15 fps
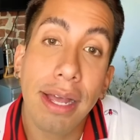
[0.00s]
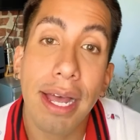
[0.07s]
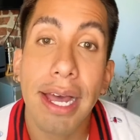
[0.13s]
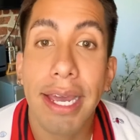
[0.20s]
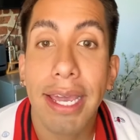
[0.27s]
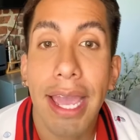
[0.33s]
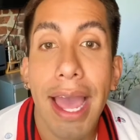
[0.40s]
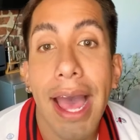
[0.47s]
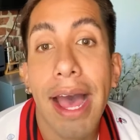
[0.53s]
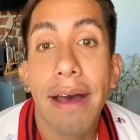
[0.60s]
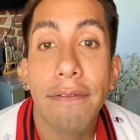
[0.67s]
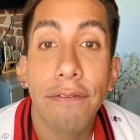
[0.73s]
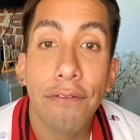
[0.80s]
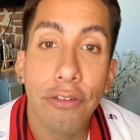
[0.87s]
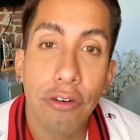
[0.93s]
I
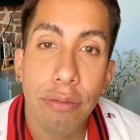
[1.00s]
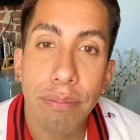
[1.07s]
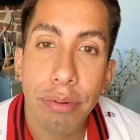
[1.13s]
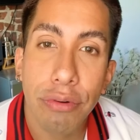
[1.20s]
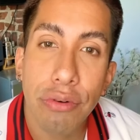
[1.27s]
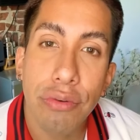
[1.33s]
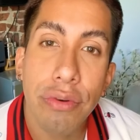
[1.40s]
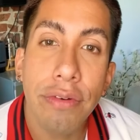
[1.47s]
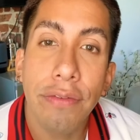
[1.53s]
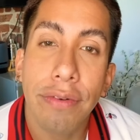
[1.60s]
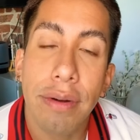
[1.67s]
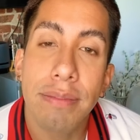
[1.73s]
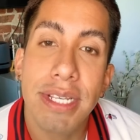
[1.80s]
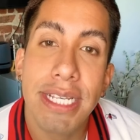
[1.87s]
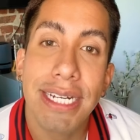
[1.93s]
am from Peru,
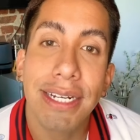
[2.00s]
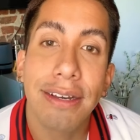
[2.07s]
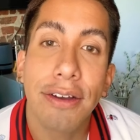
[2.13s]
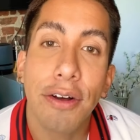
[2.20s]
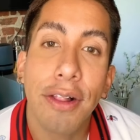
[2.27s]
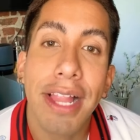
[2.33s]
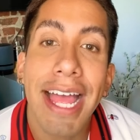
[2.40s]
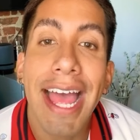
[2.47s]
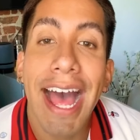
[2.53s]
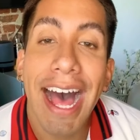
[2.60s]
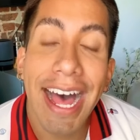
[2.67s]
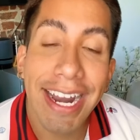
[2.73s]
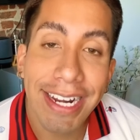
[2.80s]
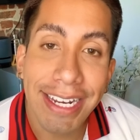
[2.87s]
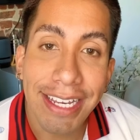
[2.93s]
from a city called
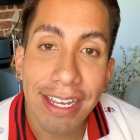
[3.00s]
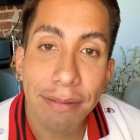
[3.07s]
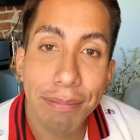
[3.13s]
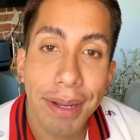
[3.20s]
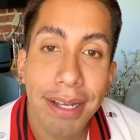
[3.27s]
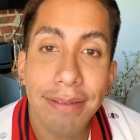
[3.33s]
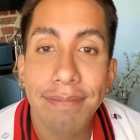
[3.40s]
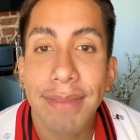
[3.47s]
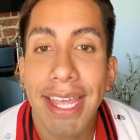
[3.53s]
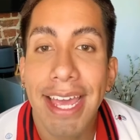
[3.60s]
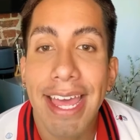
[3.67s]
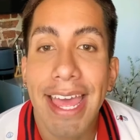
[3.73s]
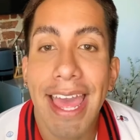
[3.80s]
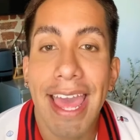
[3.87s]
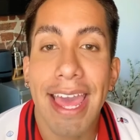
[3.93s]
Arequipa.
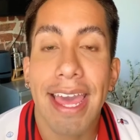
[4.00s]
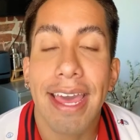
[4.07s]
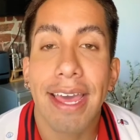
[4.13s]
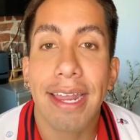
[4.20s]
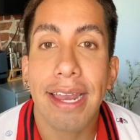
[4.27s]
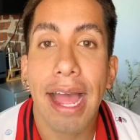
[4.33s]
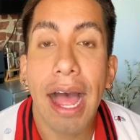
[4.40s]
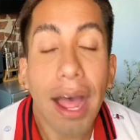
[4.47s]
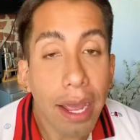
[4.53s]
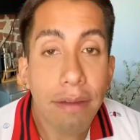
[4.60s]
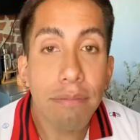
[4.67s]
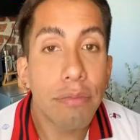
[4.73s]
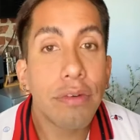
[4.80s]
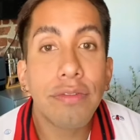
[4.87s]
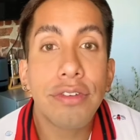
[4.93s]
And I
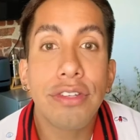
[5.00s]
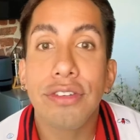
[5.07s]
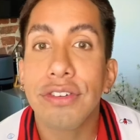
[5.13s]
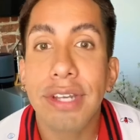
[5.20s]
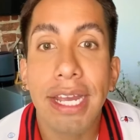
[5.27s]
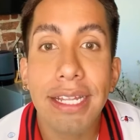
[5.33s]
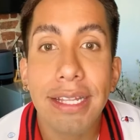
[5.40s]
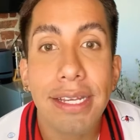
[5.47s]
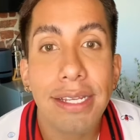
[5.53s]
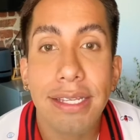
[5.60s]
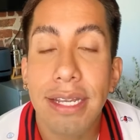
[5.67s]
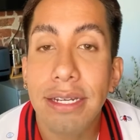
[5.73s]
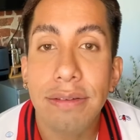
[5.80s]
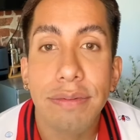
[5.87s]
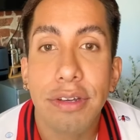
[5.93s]
moved to the United
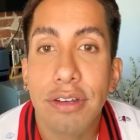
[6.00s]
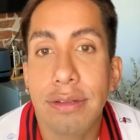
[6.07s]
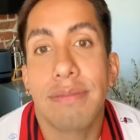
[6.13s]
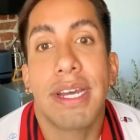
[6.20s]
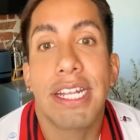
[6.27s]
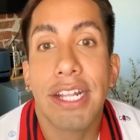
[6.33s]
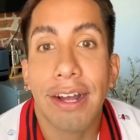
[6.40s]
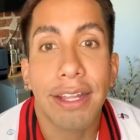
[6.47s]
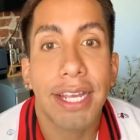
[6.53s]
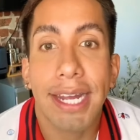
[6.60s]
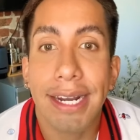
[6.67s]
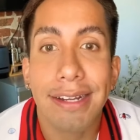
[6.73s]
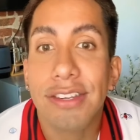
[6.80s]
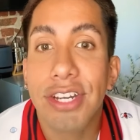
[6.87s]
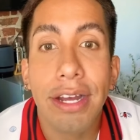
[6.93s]
States because my dad
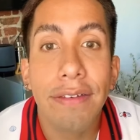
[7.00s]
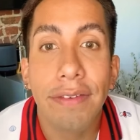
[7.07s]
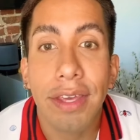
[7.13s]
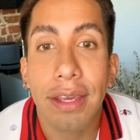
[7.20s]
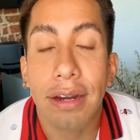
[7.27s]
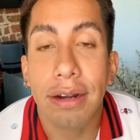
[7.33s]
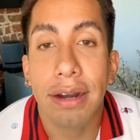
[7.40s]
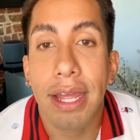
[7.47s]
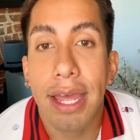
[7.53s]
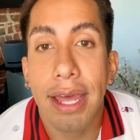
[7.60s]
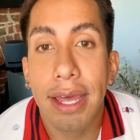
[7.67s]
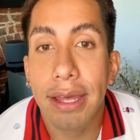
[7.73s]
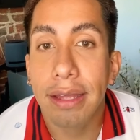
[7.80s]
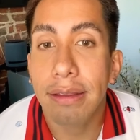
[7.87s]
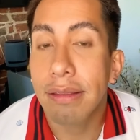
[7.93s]
got a job here.
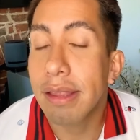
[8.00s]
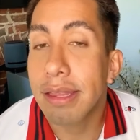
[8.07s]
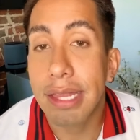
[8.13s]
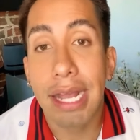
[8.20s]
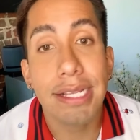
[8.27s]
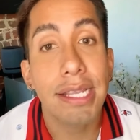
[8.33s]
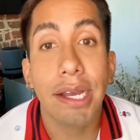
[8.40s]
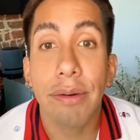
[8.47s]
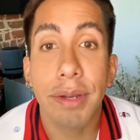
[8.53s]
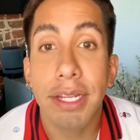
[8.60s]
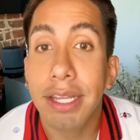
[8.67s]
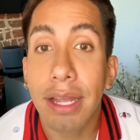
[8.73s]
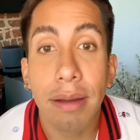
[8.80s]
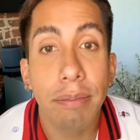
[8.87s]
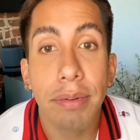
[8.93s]
And that's how I
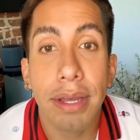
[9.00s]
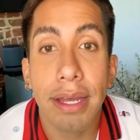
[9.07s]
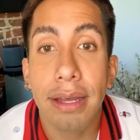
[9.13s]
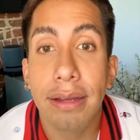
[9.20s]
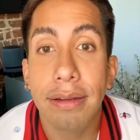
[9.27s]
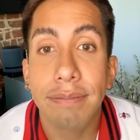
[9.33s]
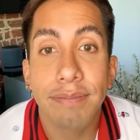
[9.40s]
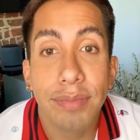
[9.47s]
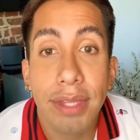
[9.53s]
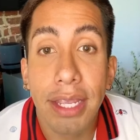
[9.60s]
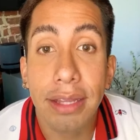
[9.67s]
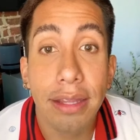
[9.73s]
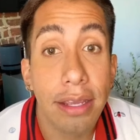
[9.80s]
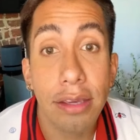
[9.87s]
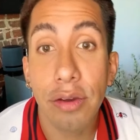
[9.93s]
ended up
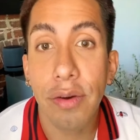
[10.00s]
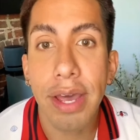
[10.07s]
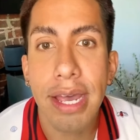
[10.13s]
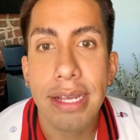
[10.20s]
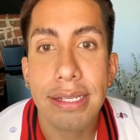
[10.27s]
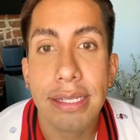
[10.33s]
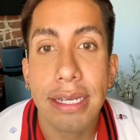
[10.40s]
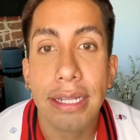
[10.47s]
in the US.